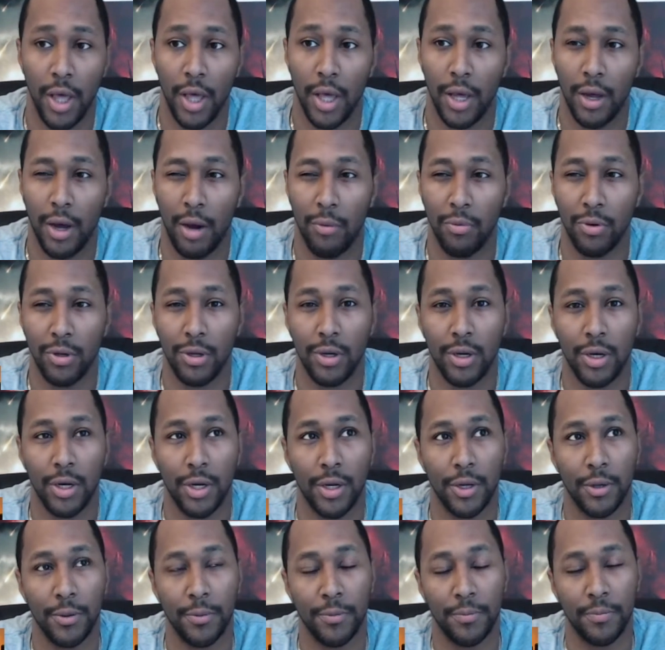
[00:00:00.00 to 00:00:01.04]

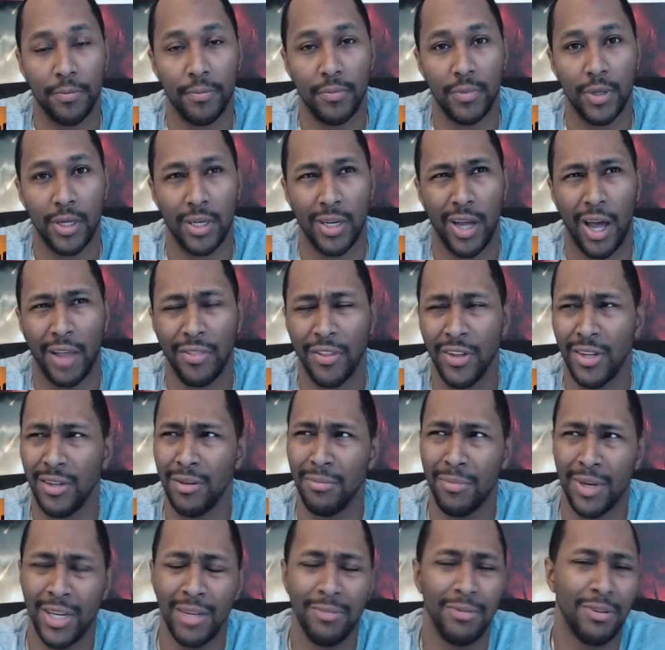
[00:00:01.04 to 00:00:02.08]
And I think
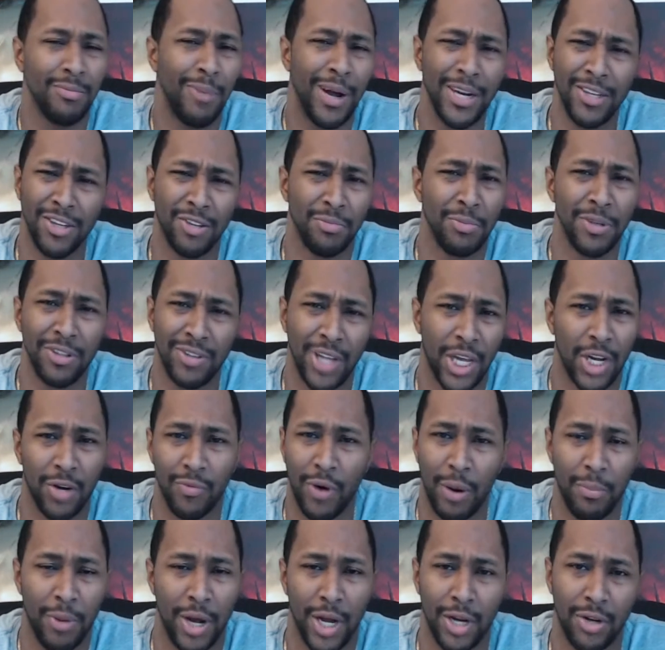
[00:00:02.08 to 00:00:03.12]
he might just be second right
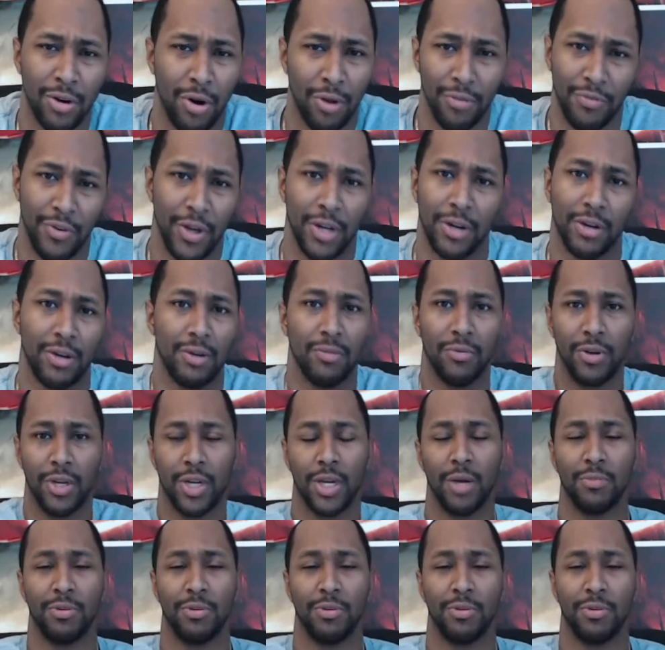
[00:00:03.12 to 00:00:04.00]
behind Darth Vader when it comes